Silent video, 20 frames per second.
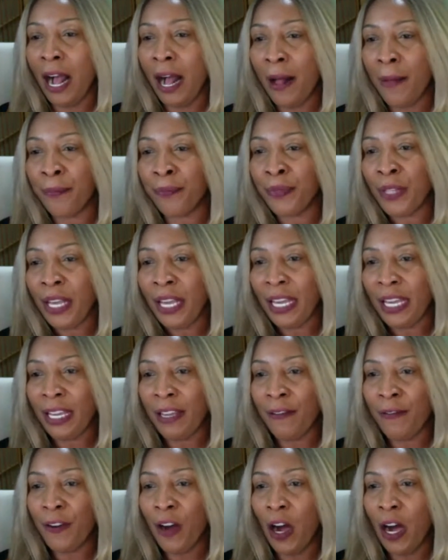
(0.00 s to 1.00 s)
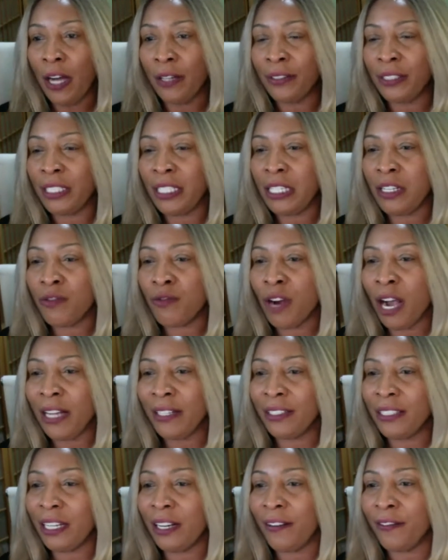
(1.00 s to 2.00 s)
um Yvonne D.
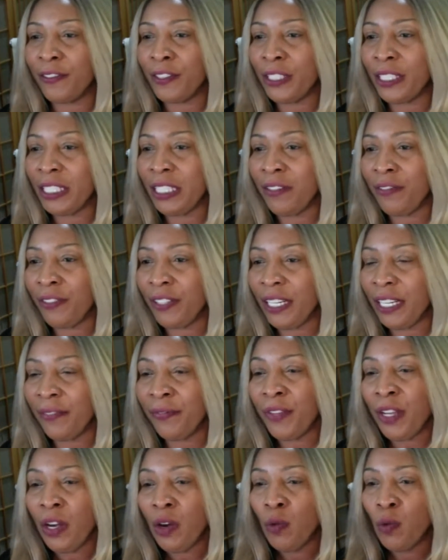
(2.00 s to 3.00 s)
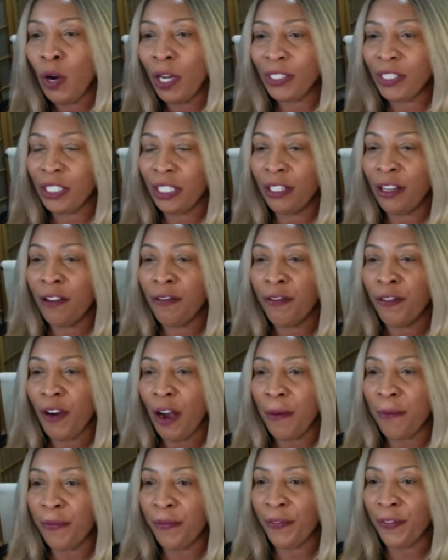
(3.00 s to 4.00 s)
Randolph, good evening watching
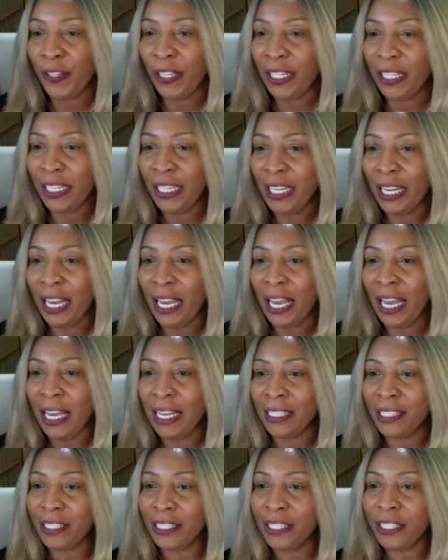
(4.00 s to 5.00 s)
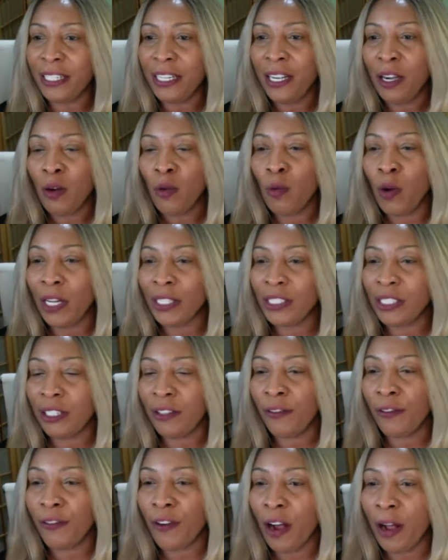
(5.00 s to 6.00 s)
from Philly, Heather,
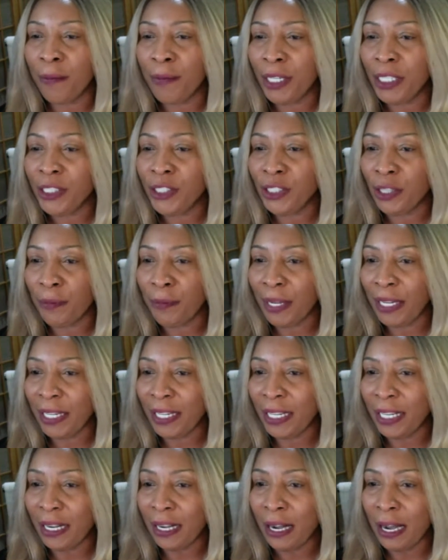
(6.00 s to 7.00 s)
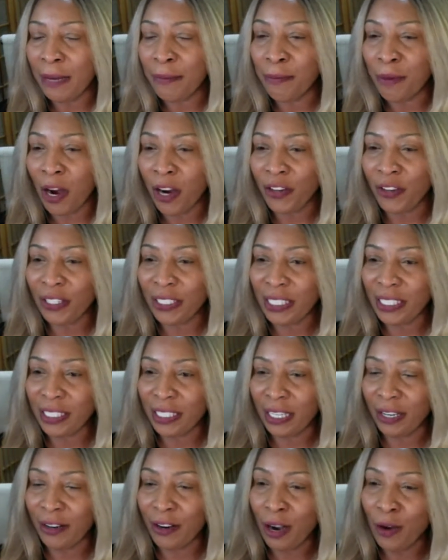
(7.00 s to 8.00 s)
watching from Jamaica, and Margaret
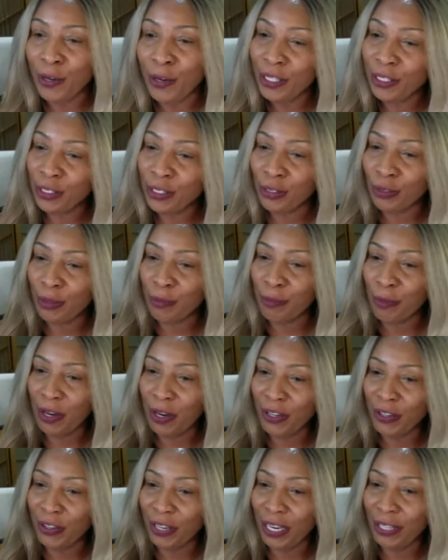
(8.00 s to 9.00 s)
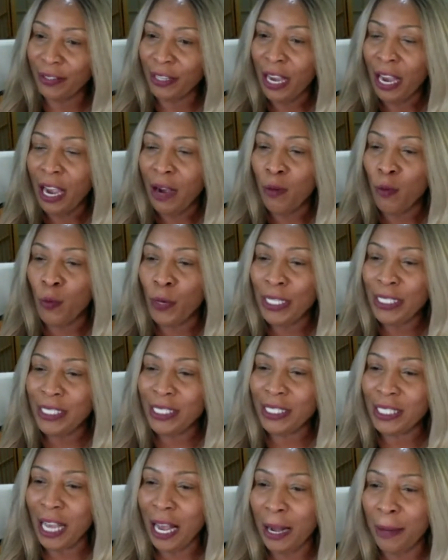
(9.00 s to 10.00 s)
is here. How are you doing, Margaret?
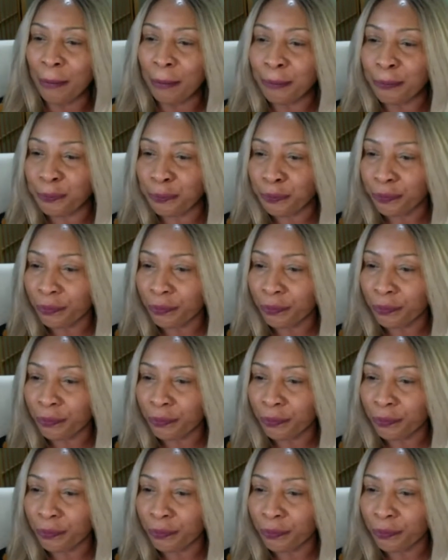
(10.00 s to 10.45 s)
Winsome,